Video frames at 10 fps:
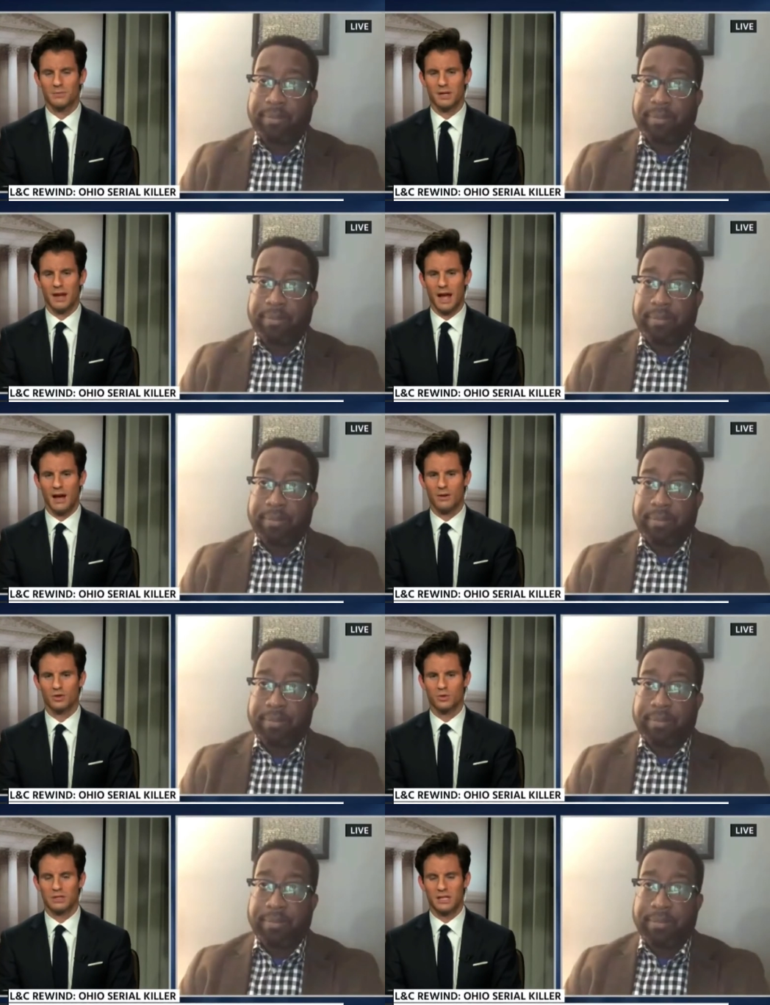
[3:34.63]
Speaker 1: to be in a
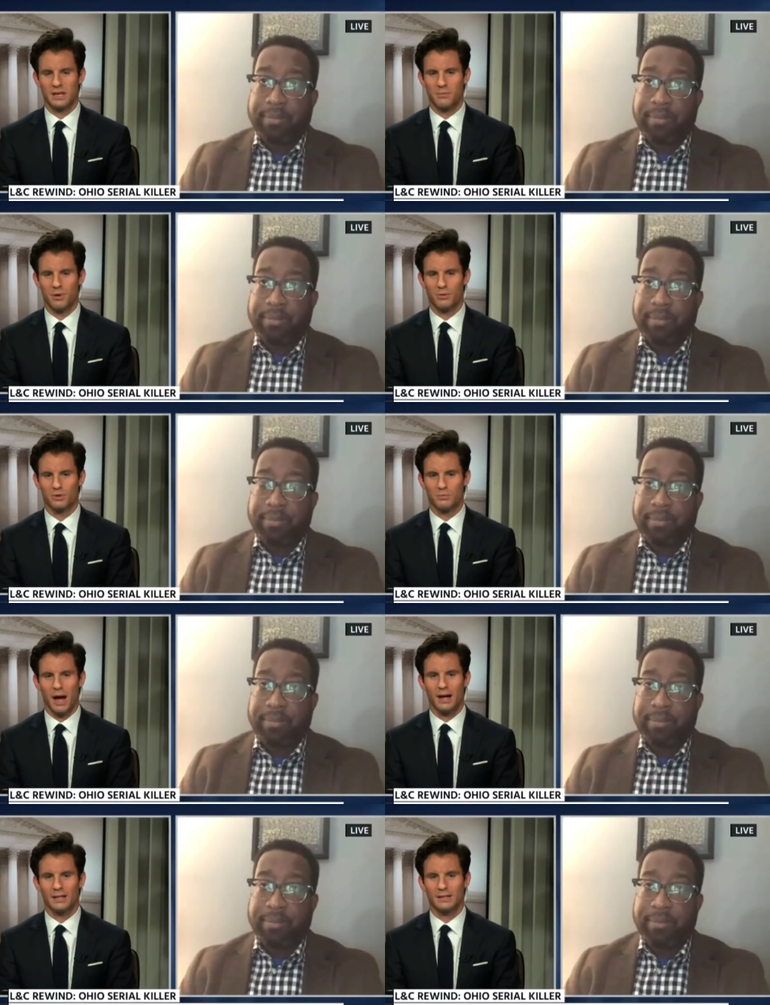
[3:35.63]
house with decomposed
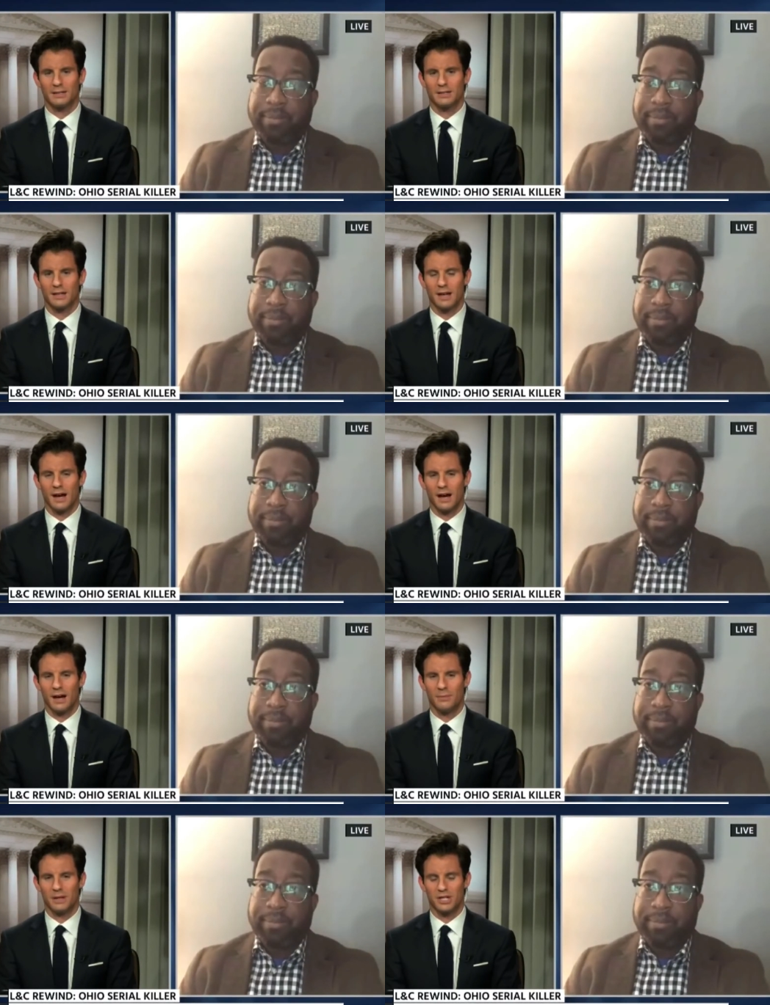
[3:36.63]
bodies
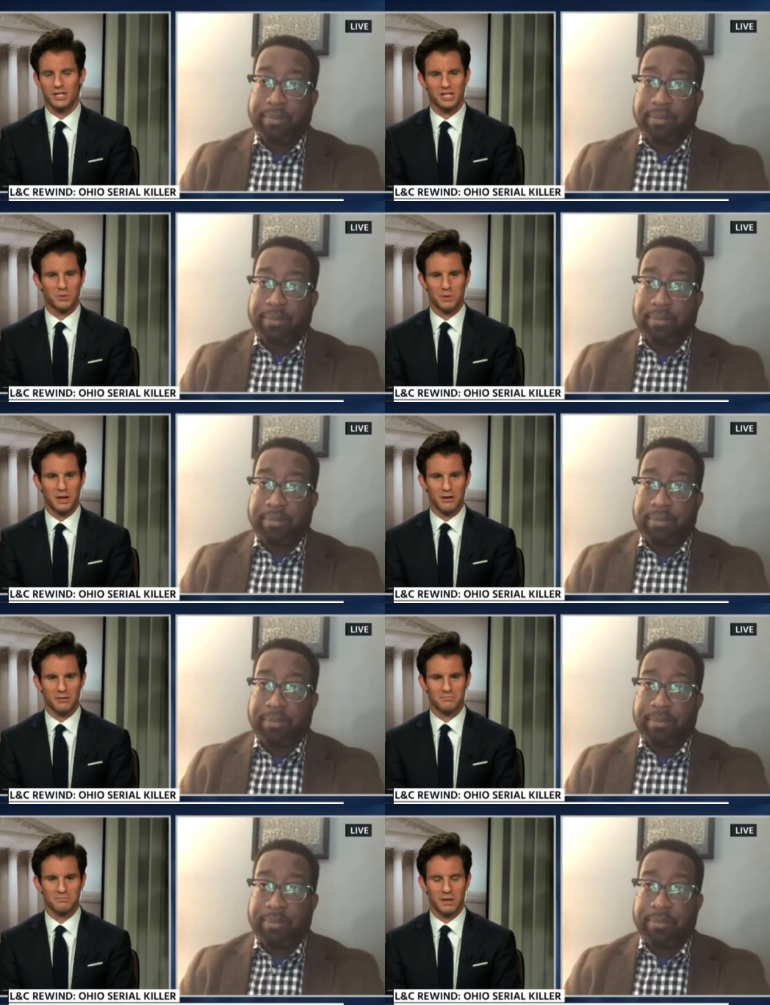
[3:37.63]
um, and she
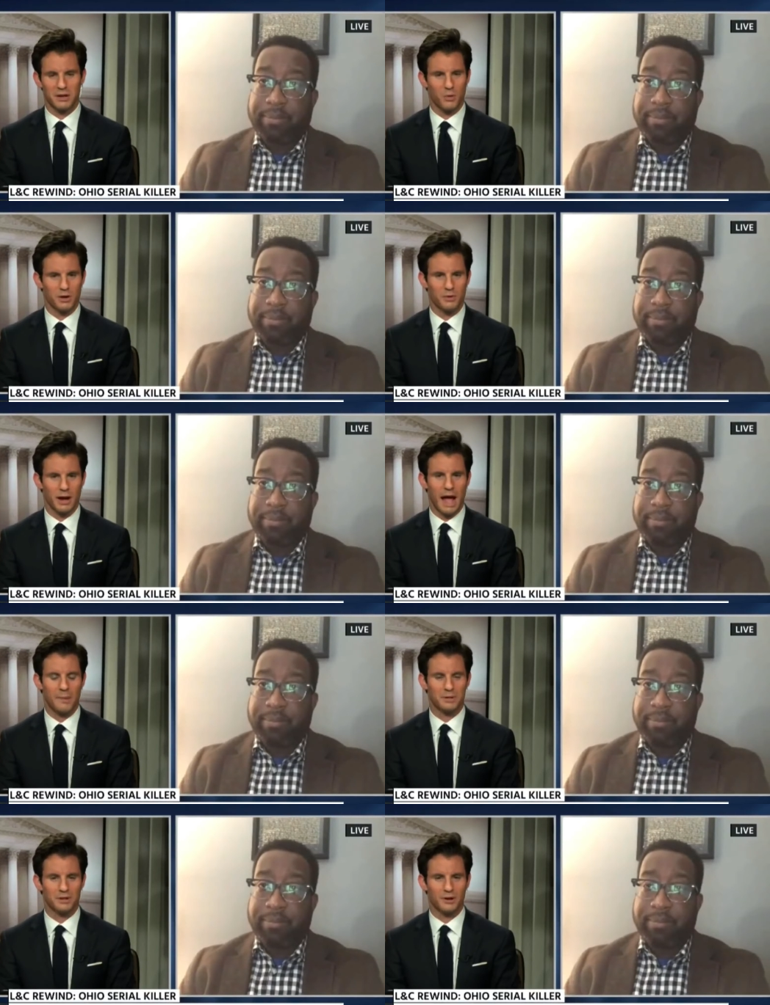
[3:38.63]
disappeared and no one knew what
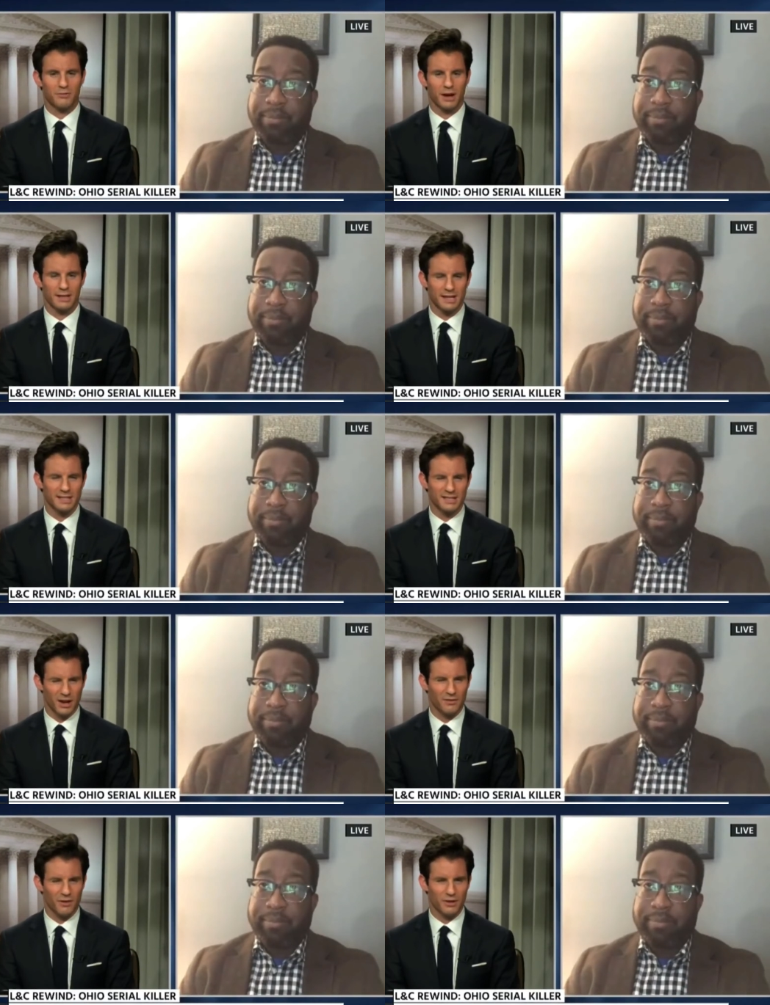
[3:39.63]
happened to her, right? That's
Speaker 2: a
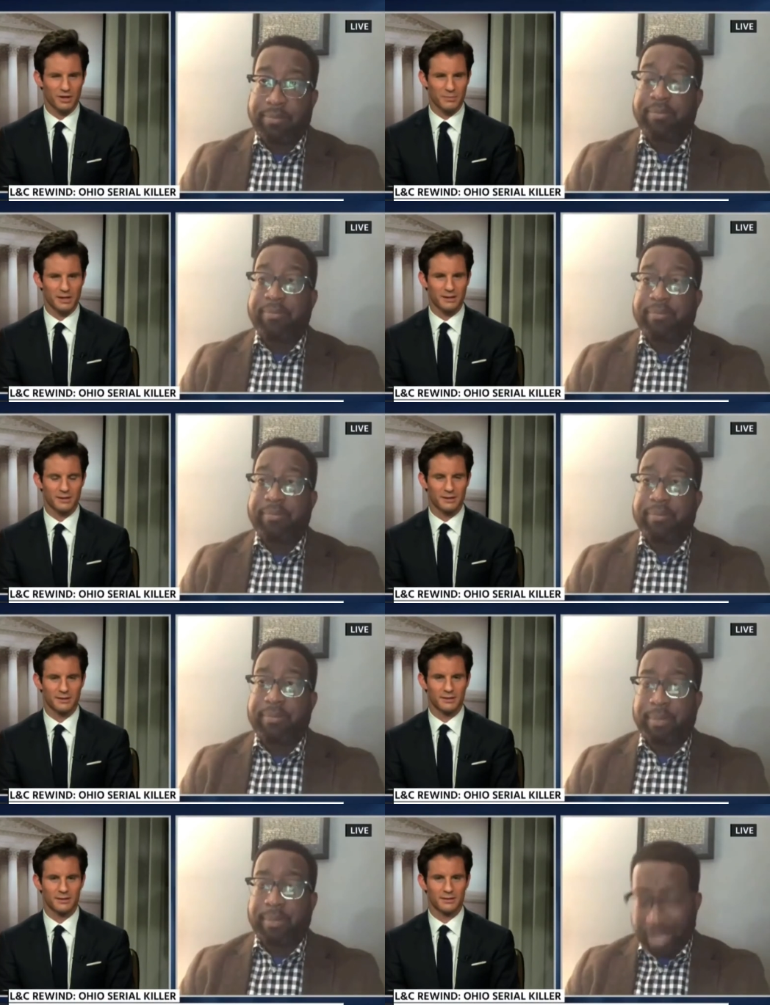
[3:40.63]
tough argument.
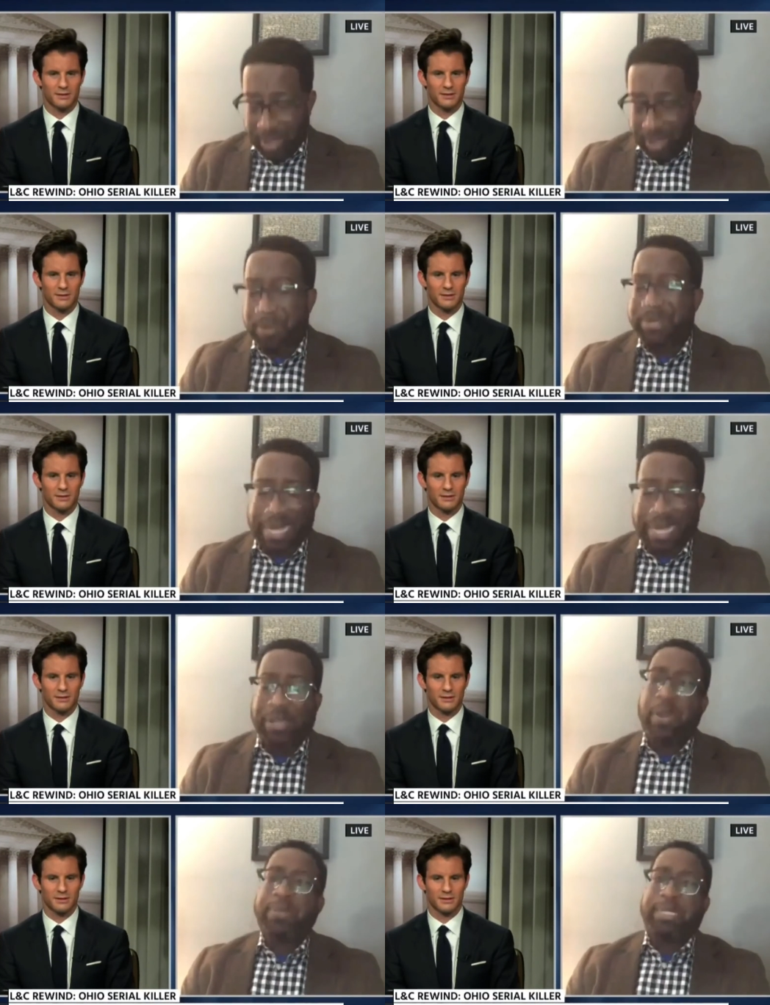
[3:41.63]
Oh,
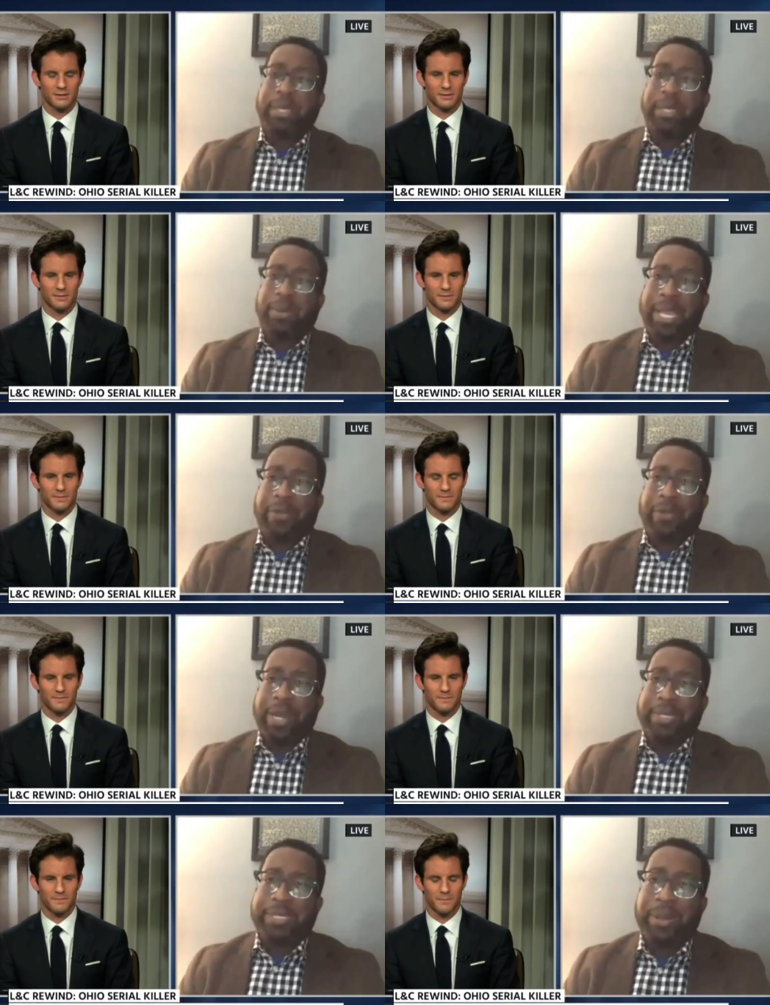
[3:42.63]
incredibly so.
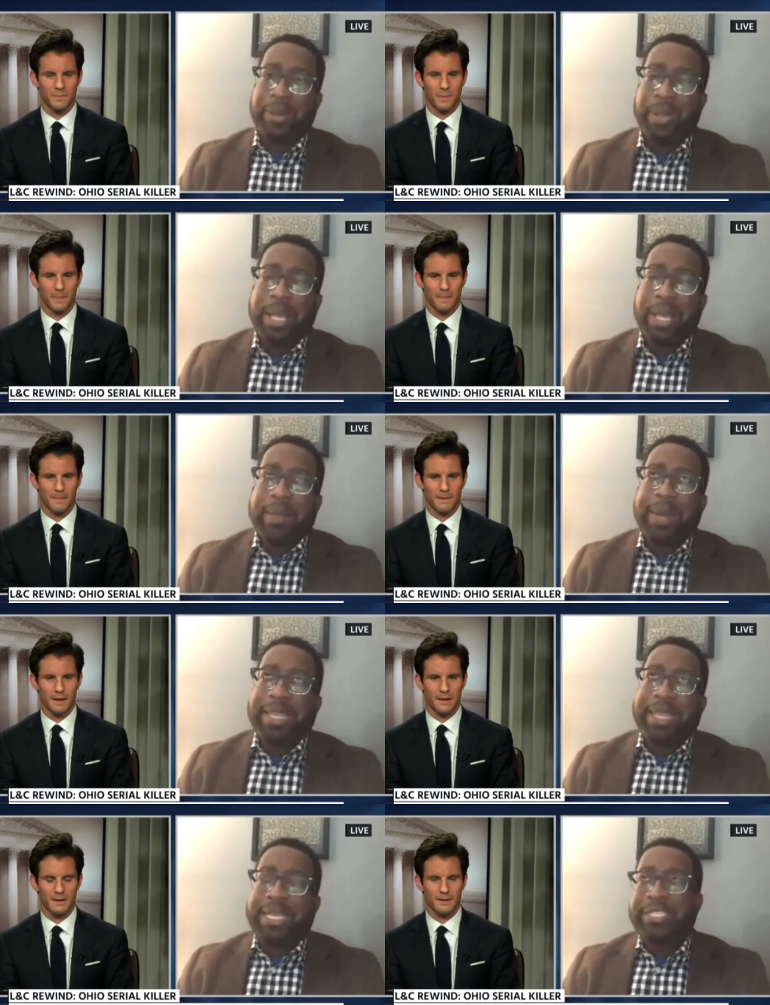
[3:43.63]
Incredibly so.
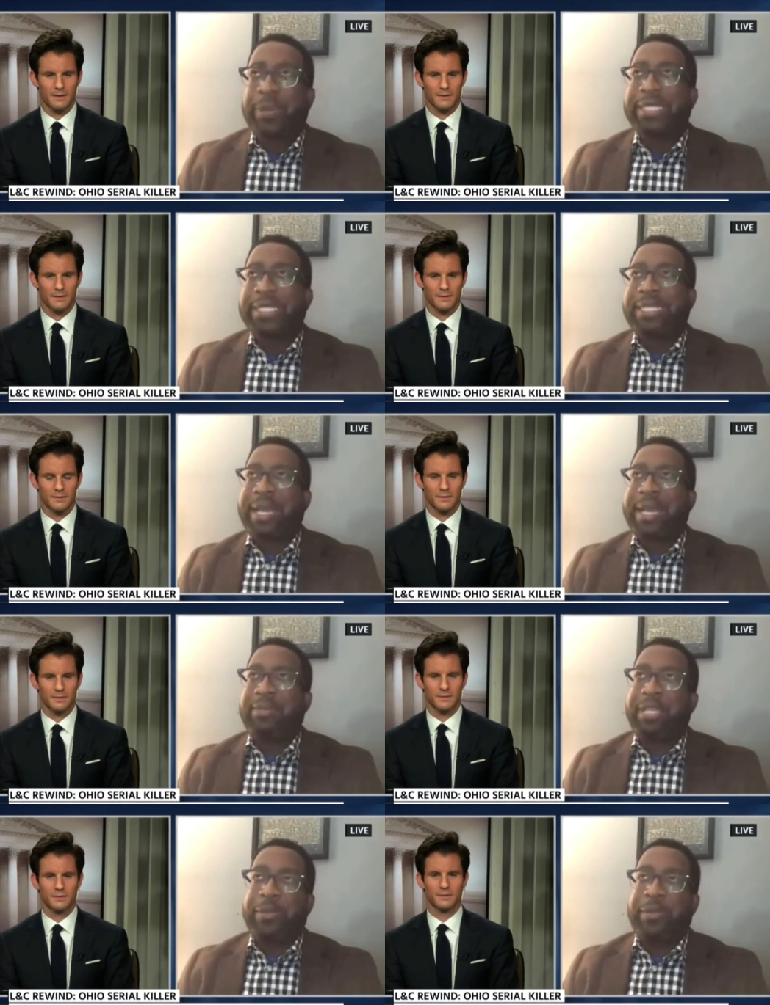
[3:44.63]
But the issue is that,
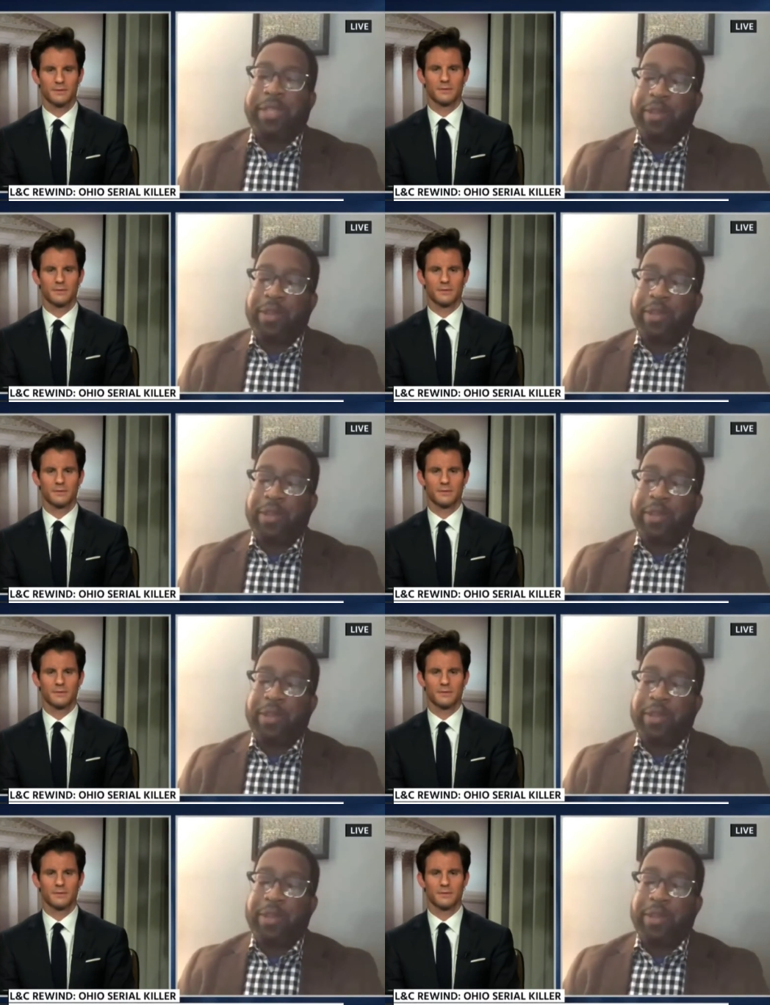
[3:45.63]
you know, the